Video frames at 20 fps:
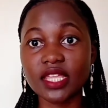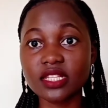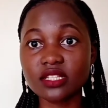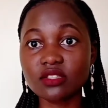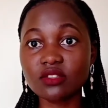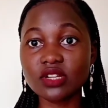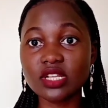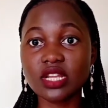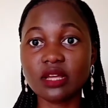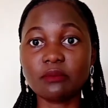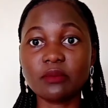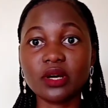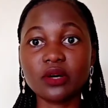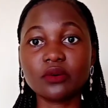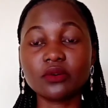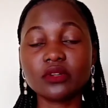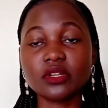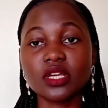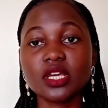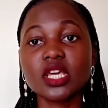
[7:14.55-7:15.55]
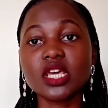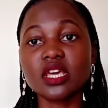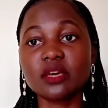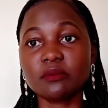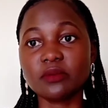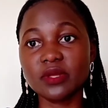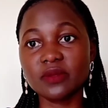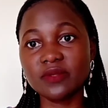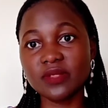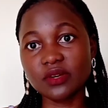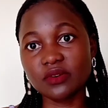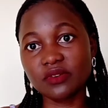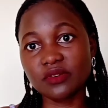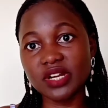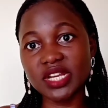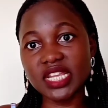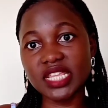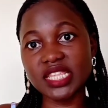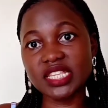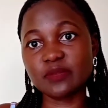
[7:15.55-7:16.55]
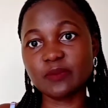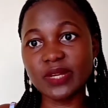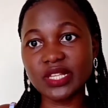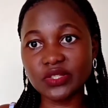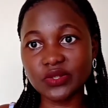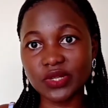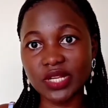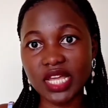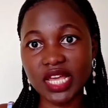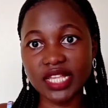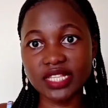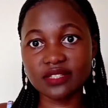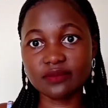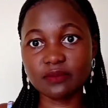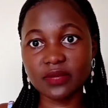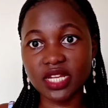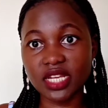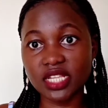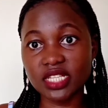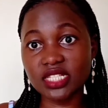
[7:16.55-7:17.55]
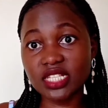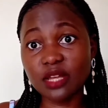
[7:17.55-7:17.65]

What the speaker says: It's not about, maybe already this person has money.